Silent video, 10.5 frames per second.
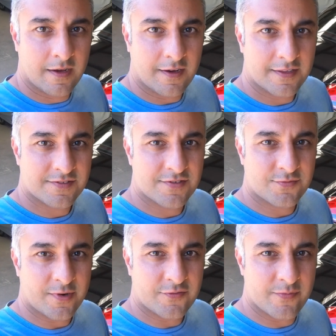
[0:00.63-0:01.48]
Hi, this
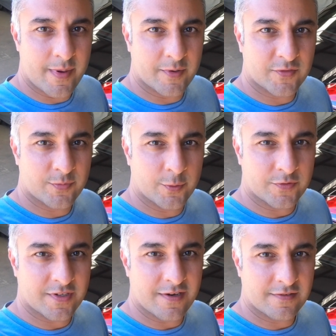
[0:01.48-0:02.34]
is Raj from MR
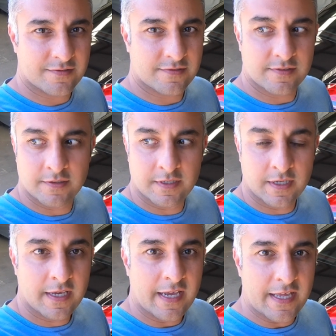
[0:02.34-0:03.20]
Sportscars.
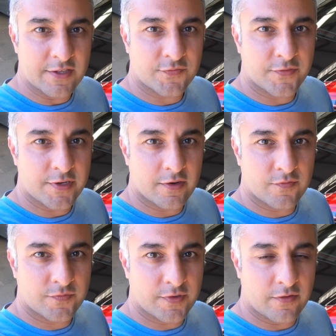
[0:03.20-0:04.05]
In this video
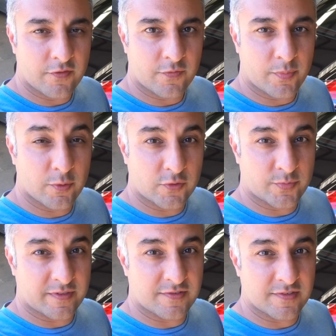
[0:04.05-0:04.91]
of Diary Porsche
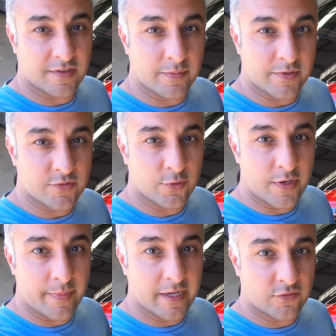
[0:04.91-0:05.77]
Specialist, I'm going to be
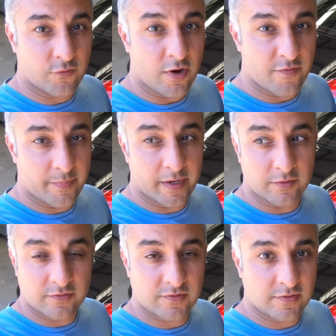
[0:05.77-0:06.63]
talking about drive
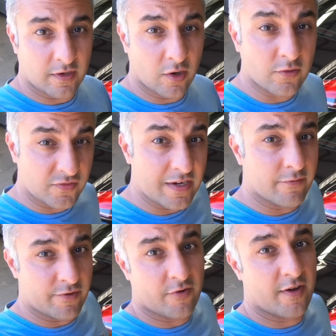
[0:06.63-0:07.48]
belts,
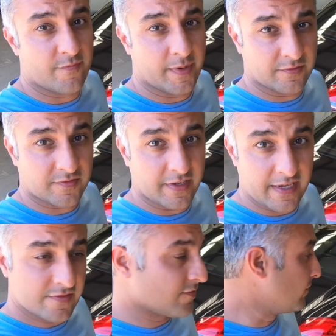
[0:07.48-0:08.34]
auxiliary drive belts
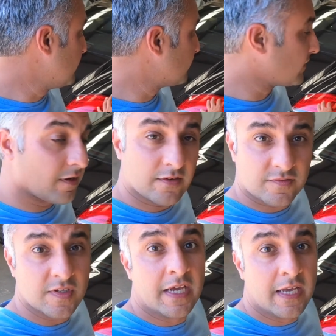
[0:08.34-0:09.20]
that is, on these cars.